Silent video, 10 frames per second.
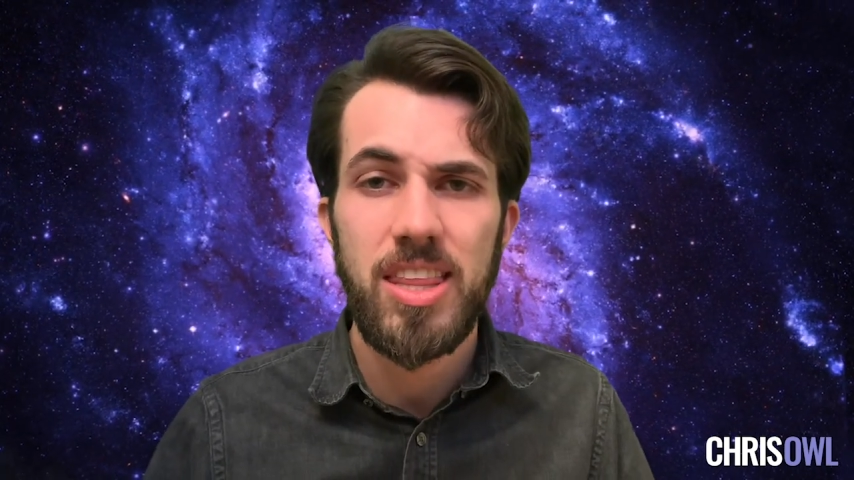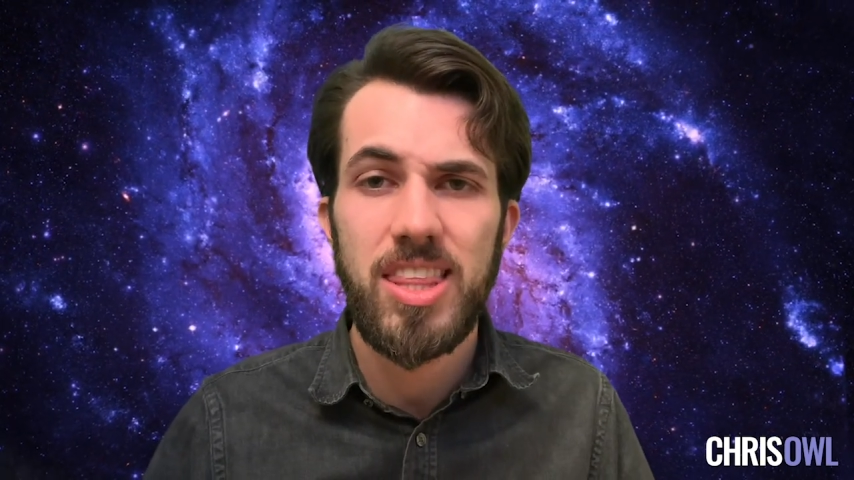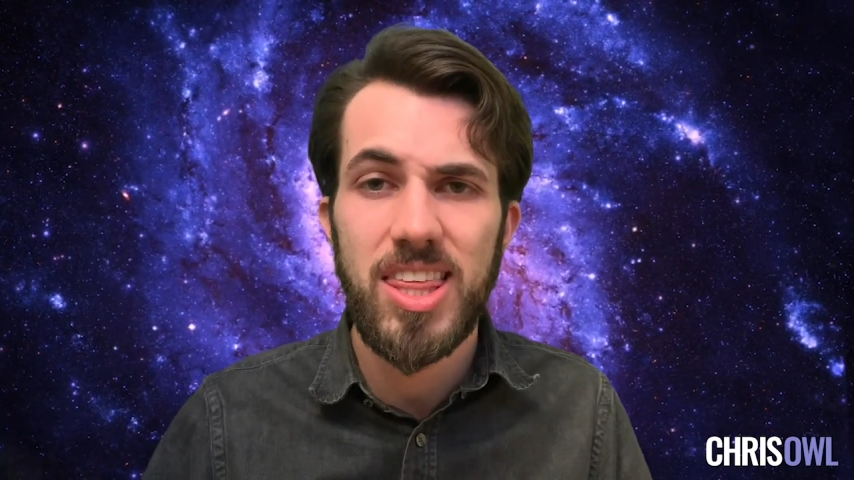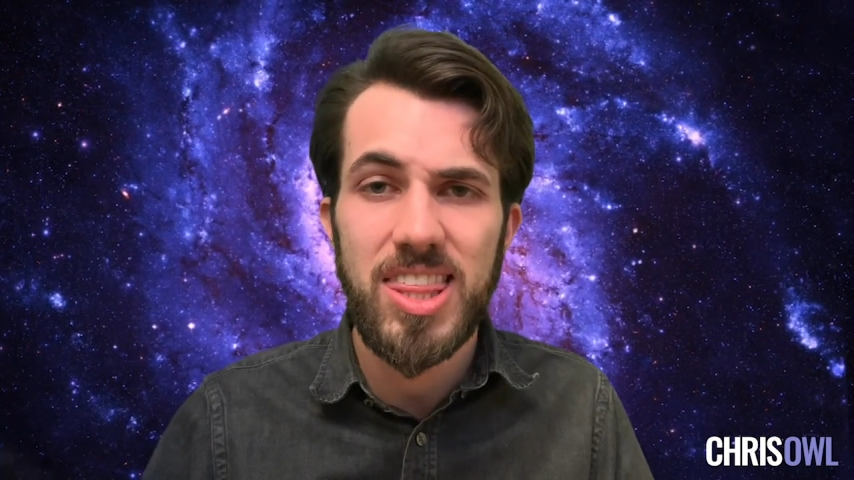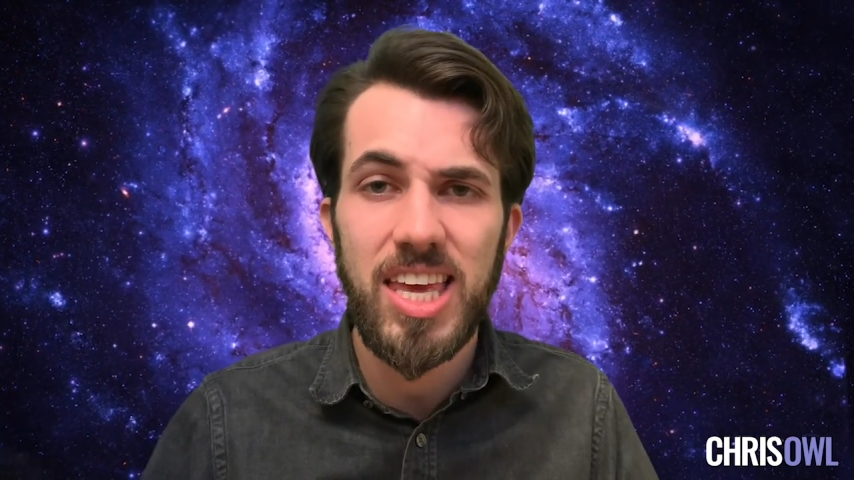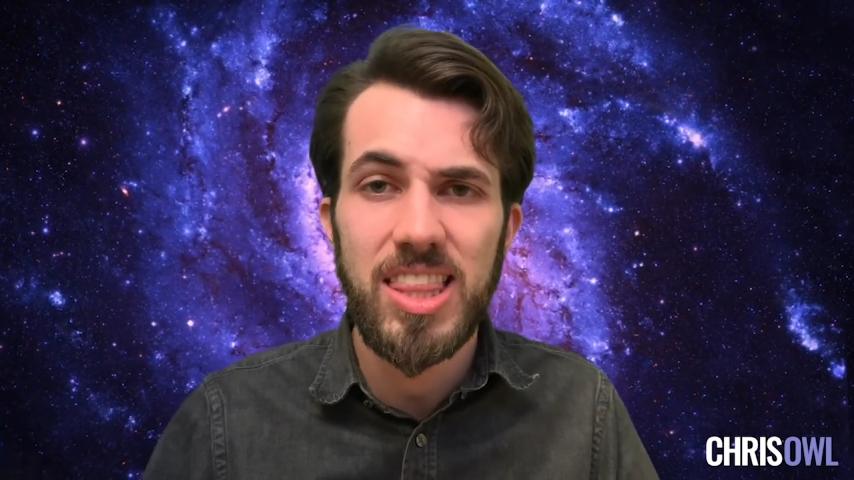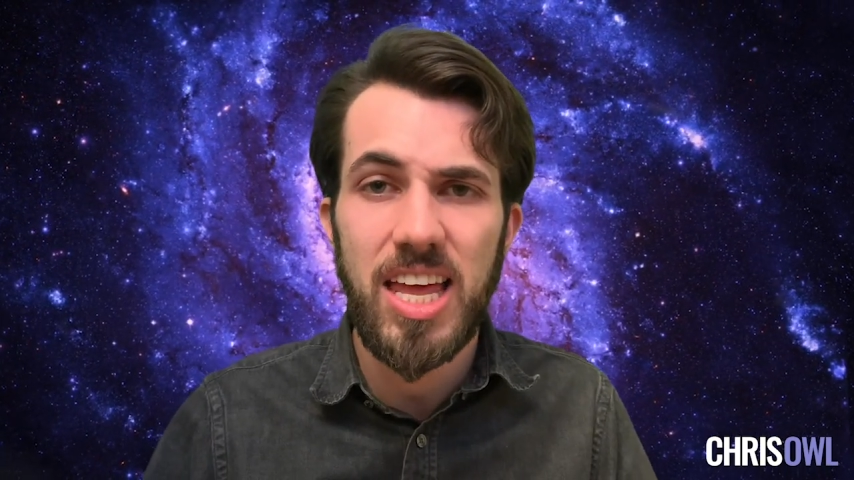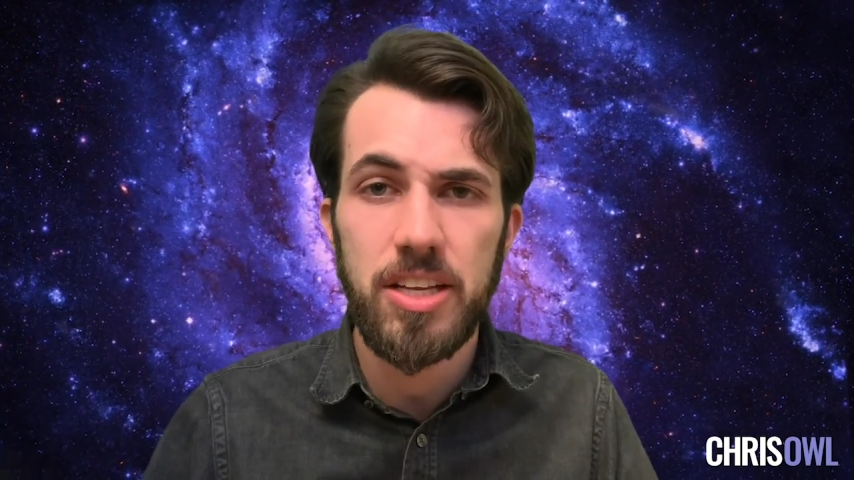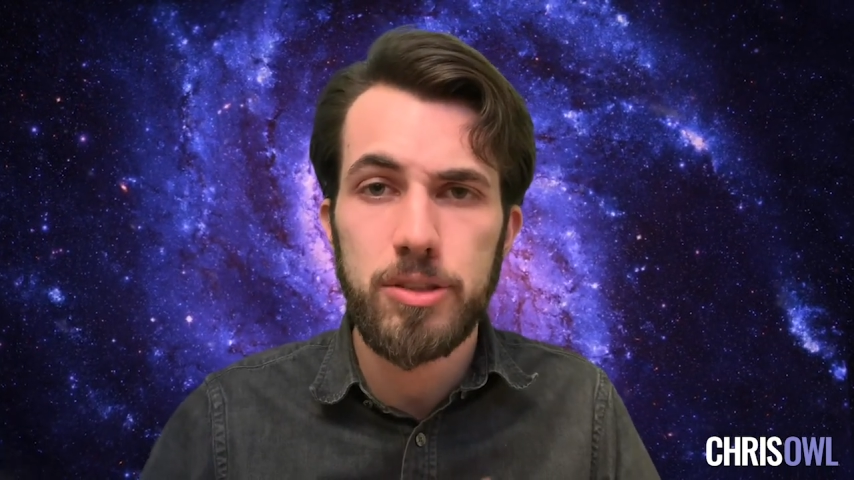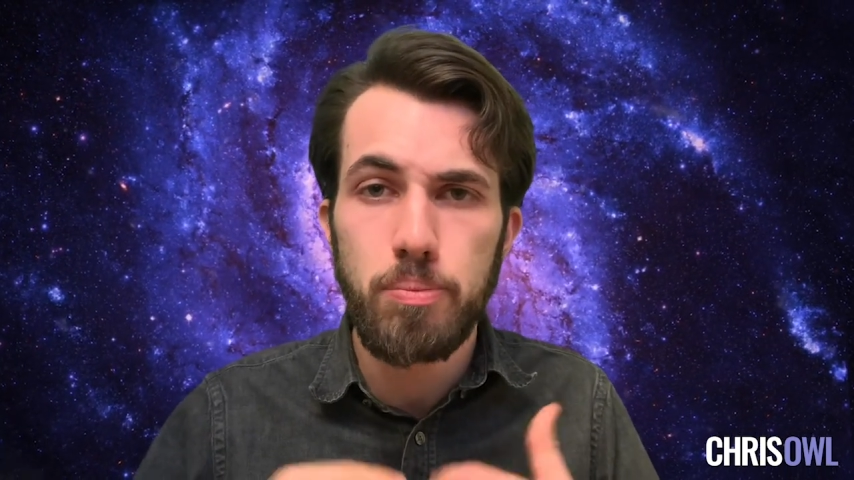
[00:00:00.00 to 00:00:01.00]
the thing
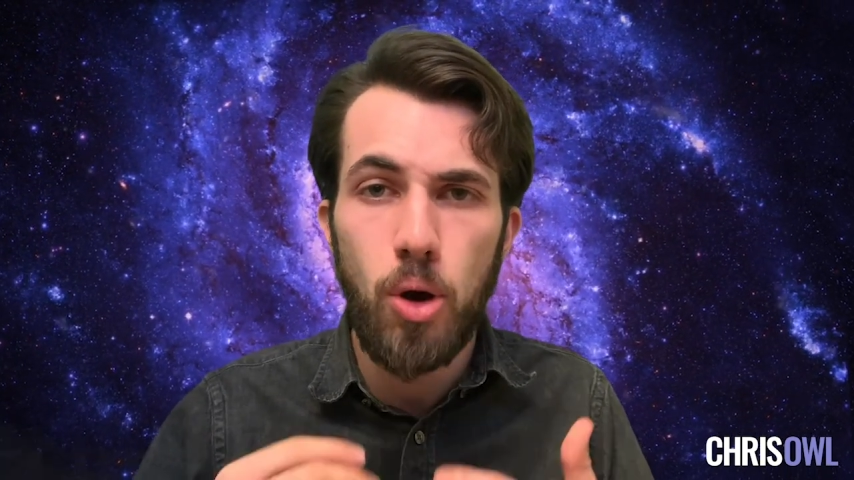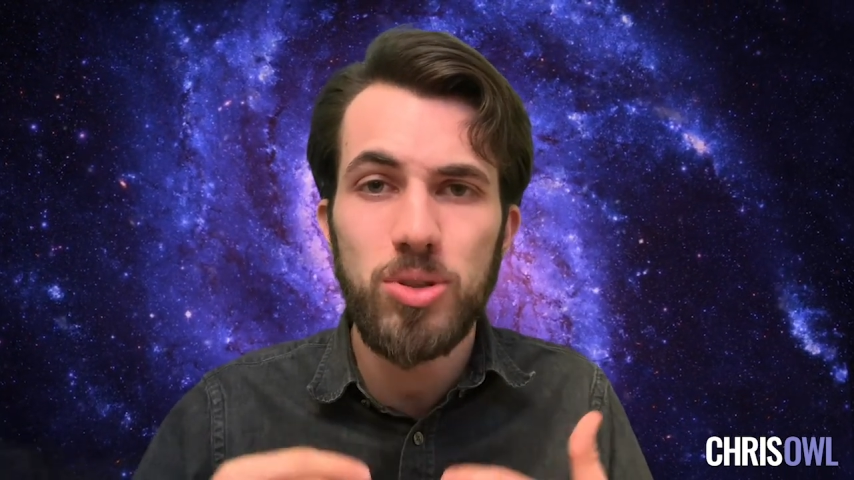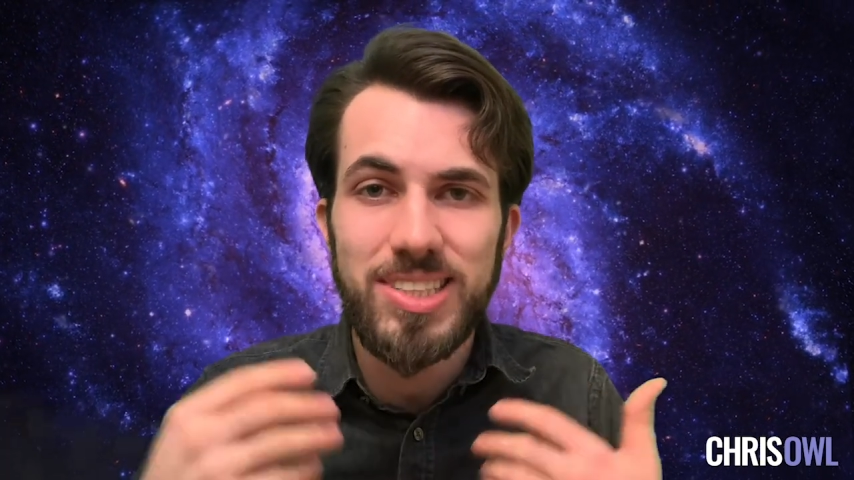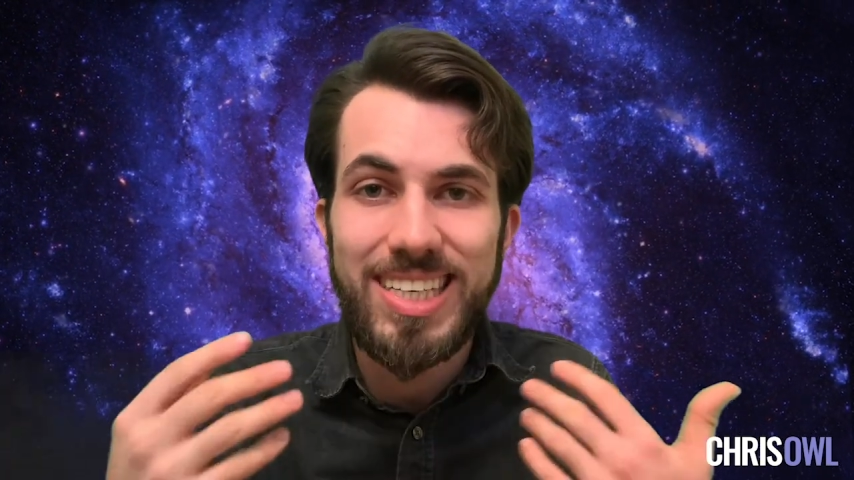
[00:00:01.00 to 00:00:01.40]
that is most